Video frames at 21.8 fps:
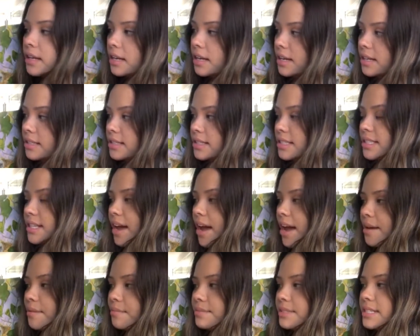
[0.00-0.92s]
It's
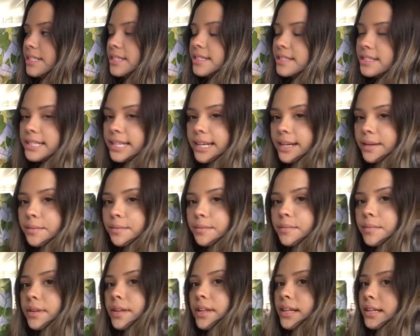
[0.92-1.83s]
time to sleep,
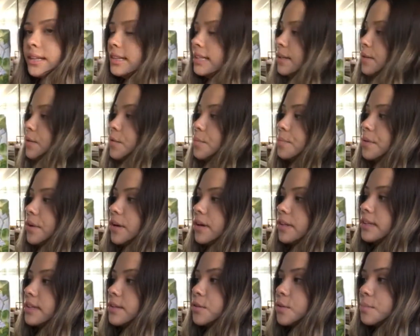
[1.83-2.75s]
little
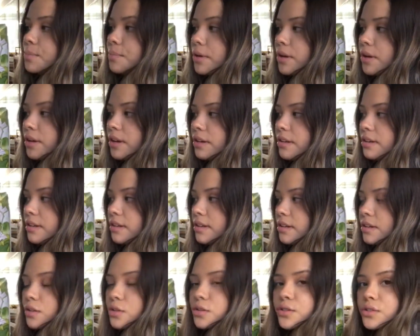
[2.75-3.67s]
bird,
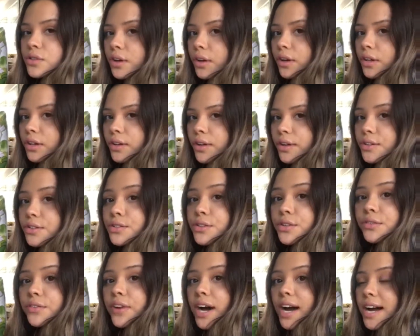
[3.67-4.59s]
so close
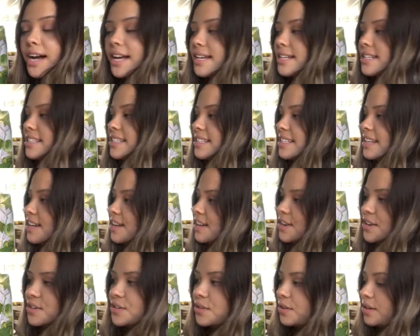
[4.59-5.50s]
your eyes,
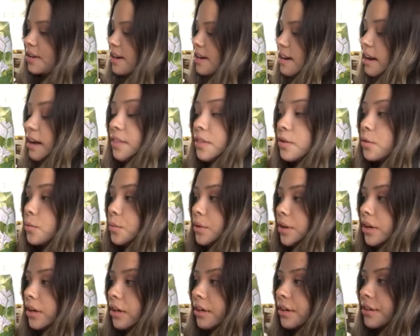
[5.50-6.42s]
not another
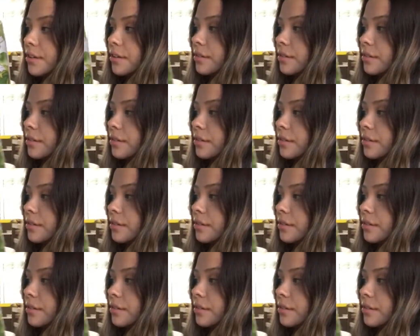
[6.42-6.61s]
word.